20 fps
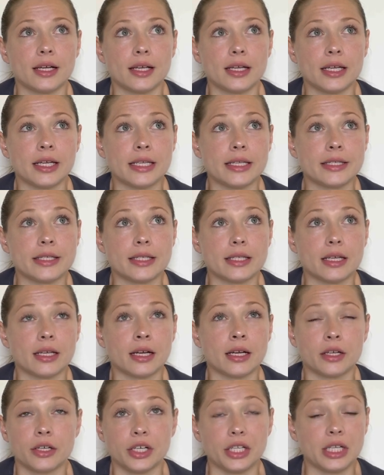is
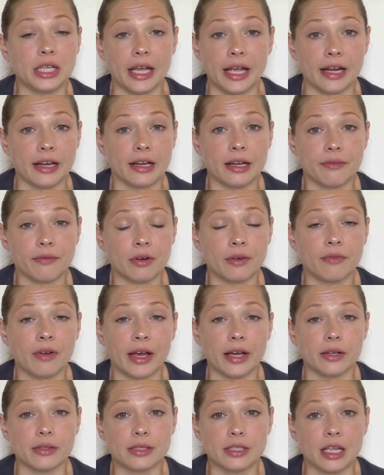a good candidate for
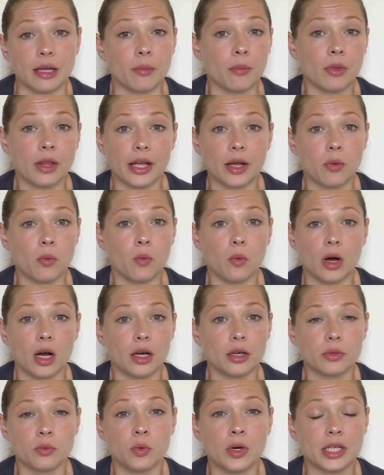VitalStim? Like,
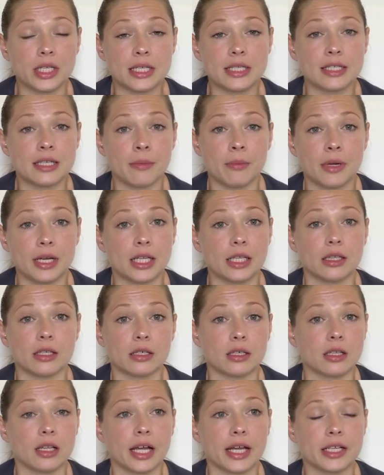what does somebody
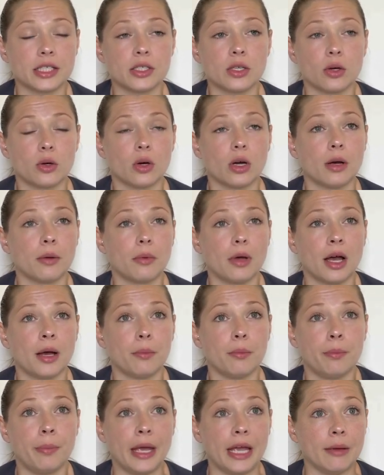look like? So a
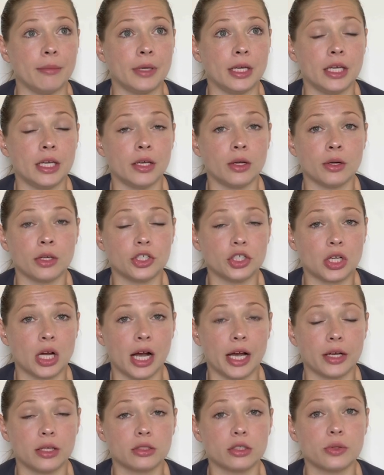baby or
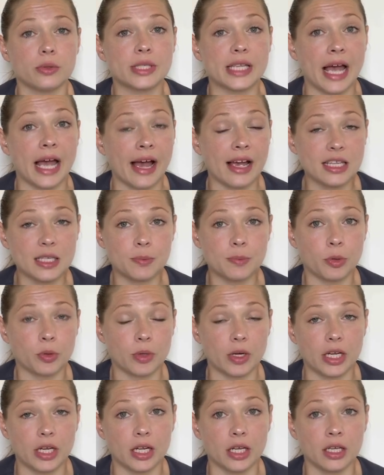child who is
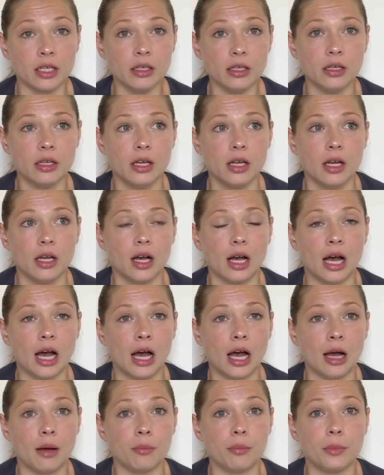aspirating,
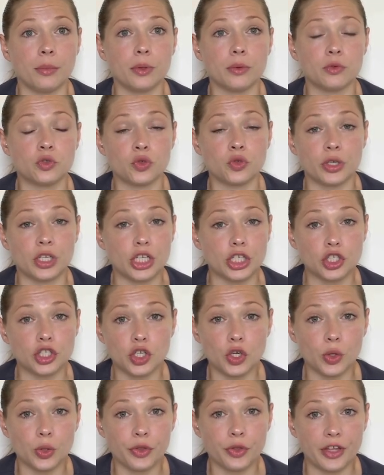
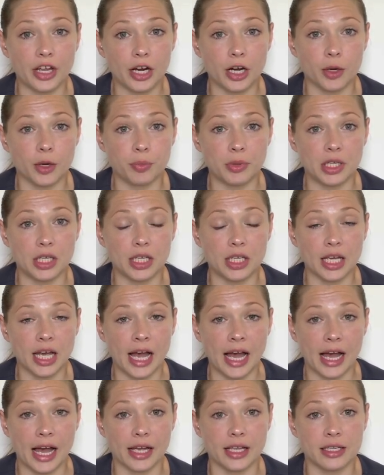traditional therapy
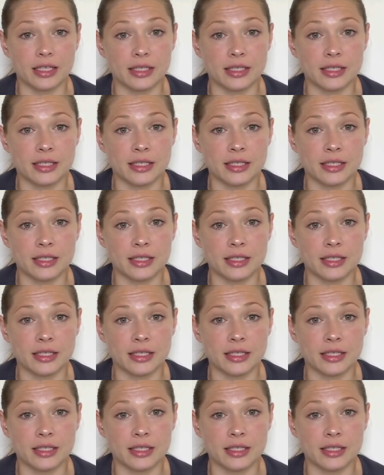has